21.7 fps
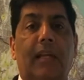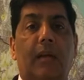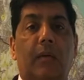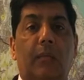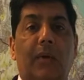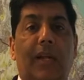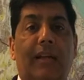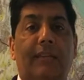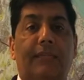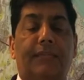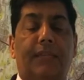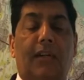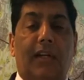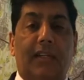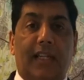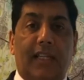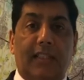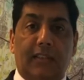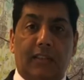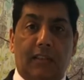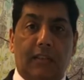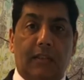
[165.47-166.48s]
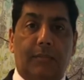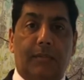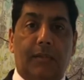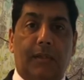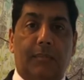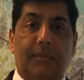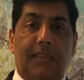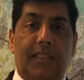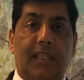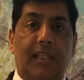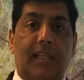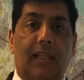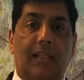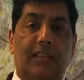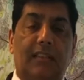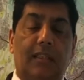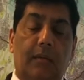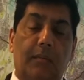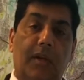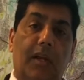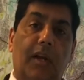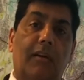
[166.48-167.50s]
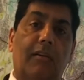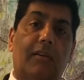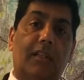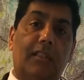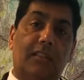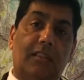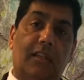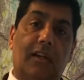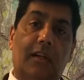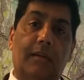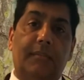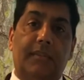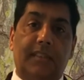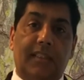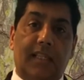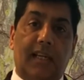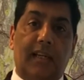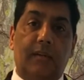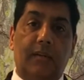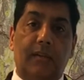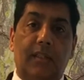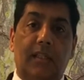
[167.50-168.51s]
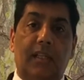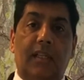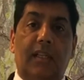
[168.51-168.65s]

We have finance on the property, so we are on a time scale,